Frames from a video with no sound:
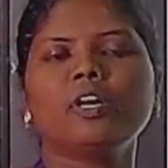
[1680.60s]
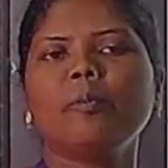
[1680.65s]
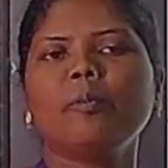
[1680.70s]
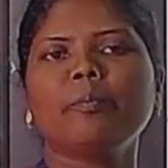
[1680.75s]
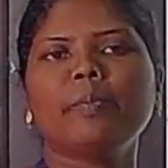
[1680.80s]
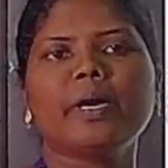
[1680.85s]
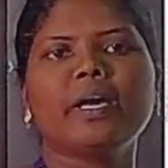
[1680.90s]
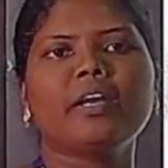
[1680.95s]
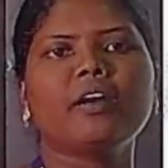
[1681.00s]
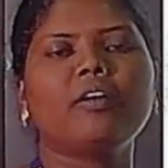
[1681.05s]

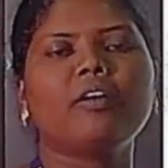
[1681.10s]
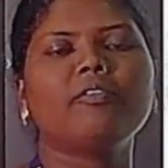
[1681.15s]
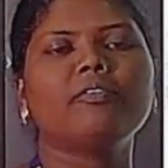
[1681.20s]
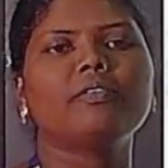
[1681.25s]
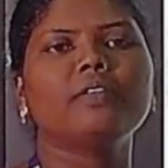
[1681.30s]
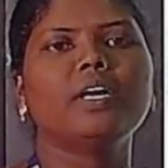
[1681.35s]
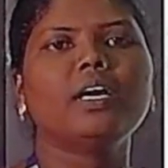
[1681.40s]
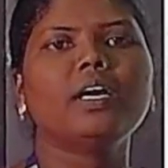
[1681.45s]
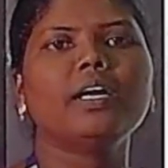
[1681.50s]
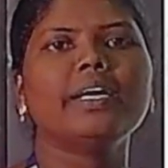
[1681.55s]
In
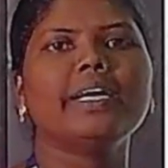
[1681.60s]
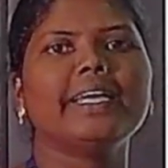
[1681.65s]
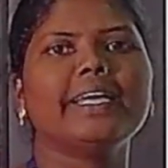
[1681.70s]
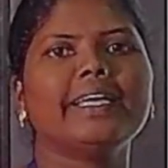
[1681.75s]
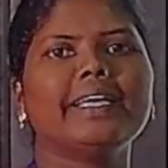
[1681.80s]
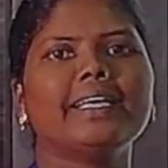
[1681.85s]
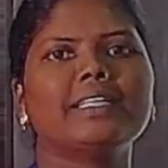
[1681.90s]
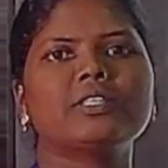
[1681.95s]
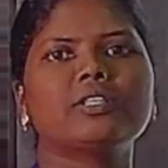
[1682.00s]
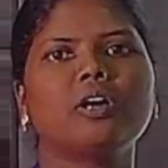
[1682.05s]
AES
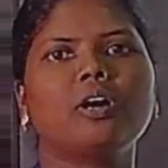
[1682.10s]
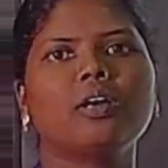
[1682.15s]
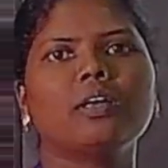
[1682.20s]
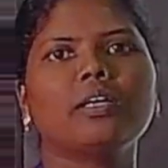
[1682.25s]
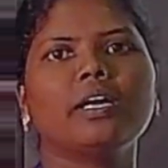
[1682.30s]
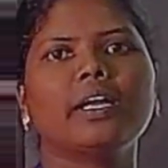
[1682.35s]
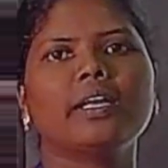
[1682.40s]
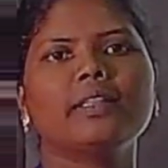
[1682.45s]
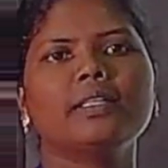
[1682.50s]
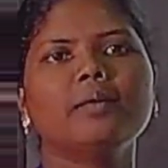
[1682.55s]
algorithm, we
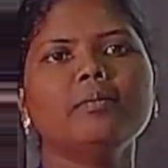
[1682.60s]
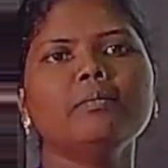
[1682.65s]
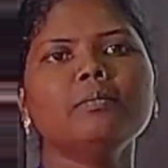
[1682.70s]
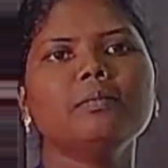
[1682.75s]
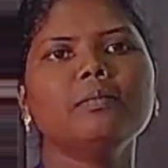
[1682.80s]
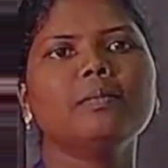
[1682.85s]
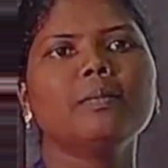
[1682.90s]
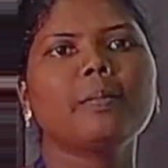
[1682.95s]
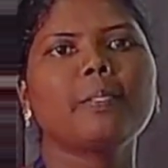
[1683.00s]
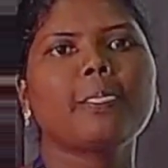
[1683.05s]

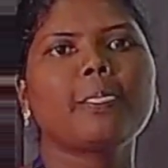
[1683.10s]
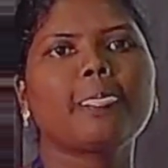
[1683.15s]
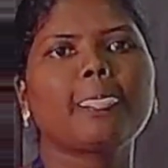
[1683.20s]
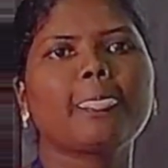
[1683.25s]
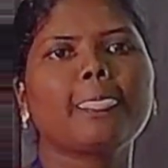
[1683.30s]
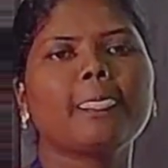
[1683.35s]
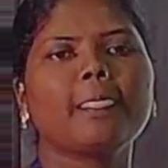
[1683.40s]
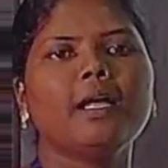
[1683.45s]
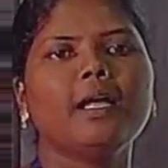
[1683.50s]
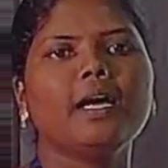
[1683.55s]
are
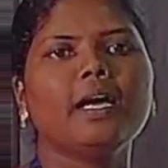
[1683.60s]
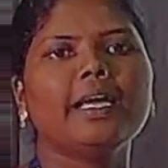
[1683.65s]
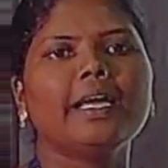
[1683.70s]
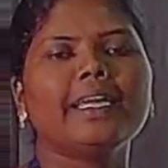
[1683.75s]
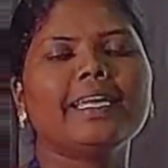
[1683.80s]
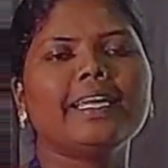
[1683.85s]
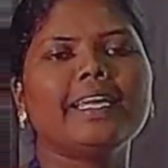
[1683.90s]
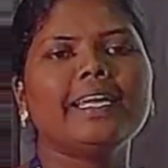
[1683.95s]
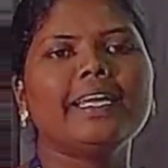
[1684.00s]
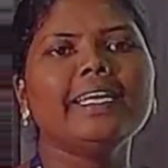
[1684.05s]
having no
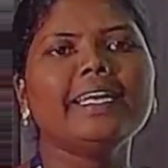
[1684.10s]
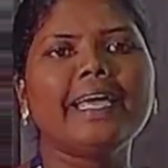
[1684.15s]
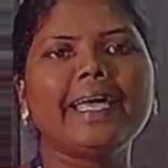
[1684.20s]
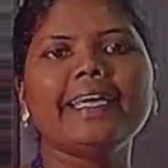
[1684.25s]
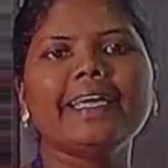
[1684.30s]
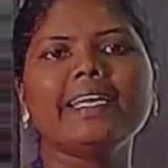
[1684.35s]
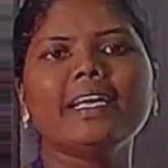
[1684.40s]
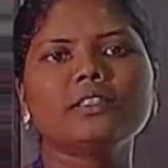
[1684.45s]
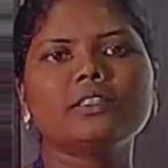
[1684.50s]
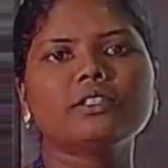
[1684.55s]
3
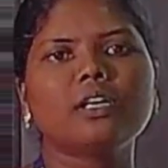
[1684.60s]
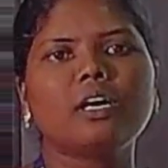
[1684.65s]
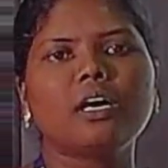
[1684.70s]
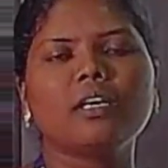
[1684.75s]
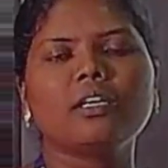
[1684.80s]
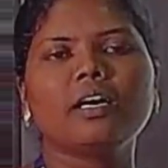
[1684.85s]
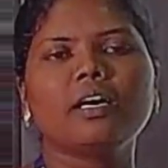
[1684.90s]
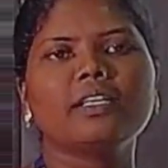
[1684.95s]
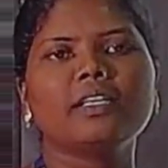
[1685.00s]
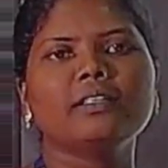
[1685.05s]
steps,
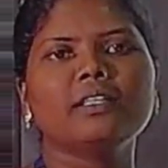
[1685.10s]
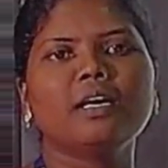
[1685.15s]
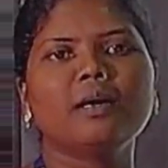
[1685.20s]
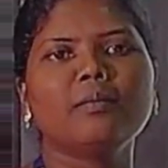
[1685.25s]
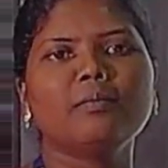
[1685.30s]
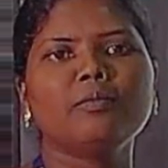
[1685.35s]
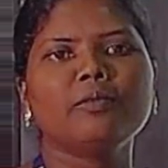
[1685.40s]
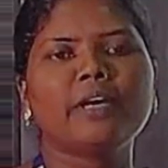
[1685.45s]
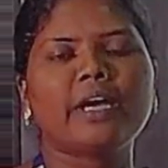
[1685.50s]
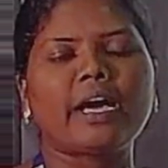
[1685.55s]
no
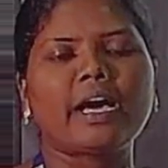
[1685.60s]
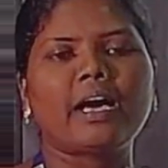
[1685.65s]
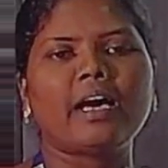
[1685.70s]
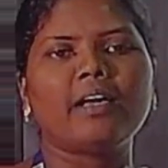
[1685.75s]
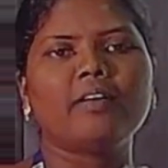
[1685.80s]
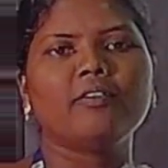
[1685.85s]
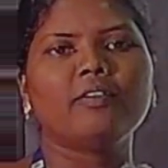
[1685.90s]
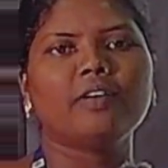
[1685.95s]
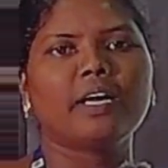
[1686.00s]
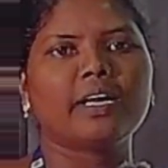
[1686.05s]
rounds,
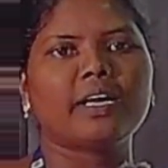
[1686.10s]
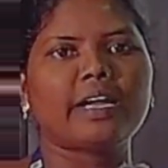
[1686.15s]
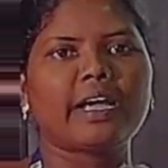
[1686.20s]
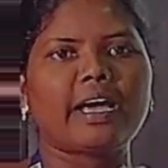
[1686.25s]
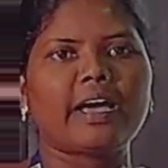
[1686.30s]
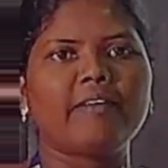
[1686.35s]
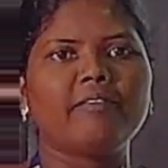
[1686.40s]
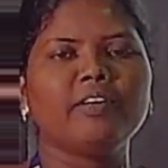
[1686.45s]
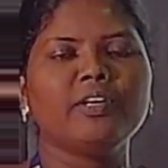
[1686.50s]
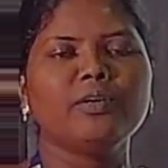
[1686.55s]

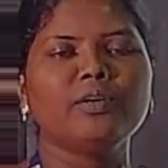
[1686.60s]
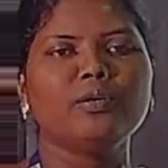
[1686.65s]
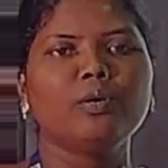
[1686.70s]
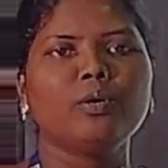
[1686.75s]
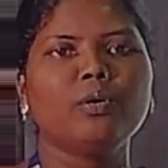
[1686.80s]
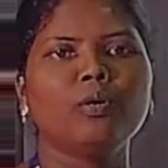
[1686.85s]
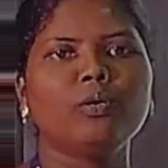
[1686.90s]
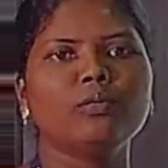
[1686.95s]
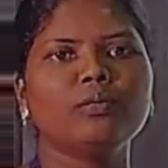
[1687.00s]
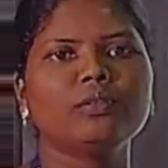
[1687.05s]
no
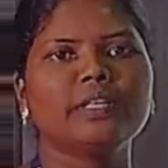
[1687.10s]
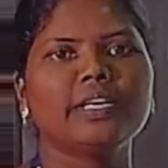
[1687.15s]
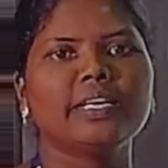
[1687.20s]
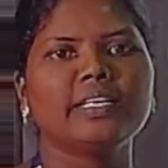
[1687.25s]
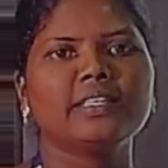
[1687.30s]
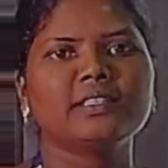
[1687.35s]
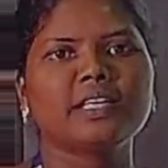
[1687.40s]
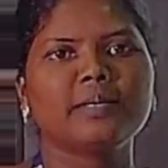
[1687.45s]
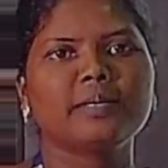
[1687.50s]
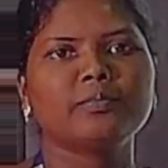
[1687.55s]
key bit
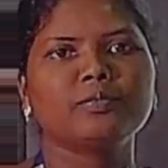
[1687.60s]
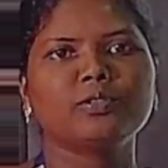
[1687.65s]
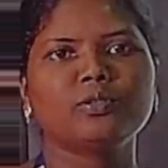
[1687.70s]
size.